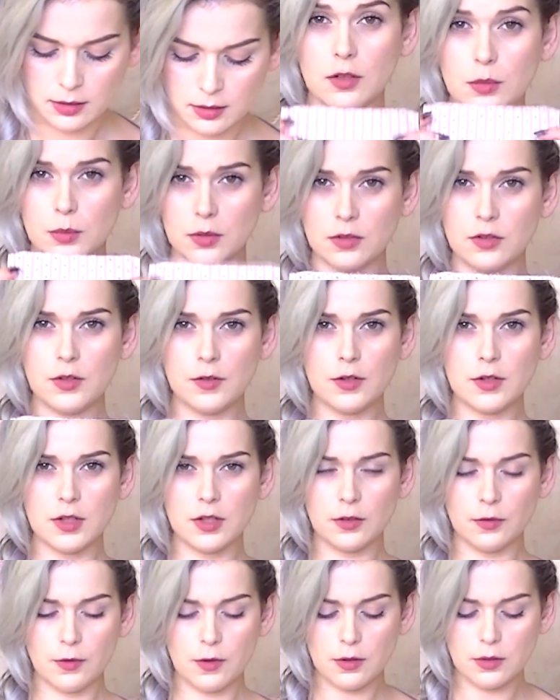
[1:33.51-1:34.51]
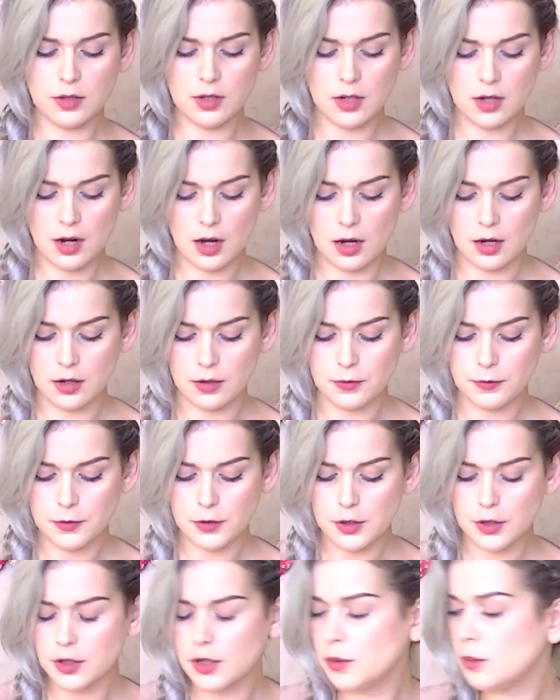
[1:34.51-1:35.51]
So once you've got this folded in half,
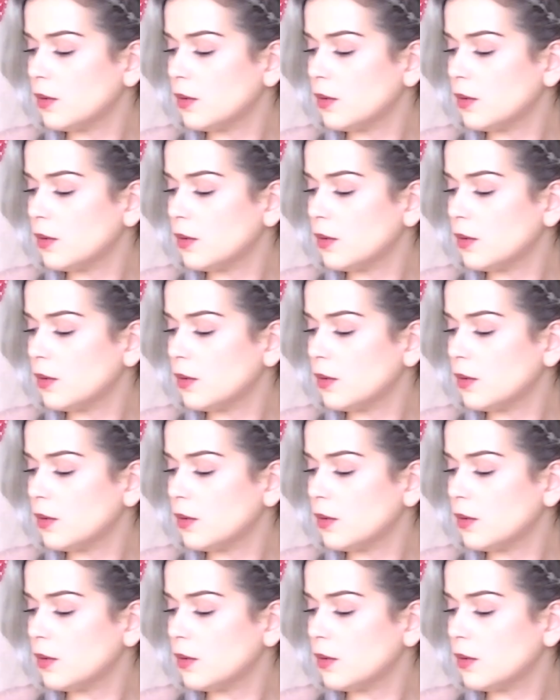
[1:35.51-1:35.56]
you're going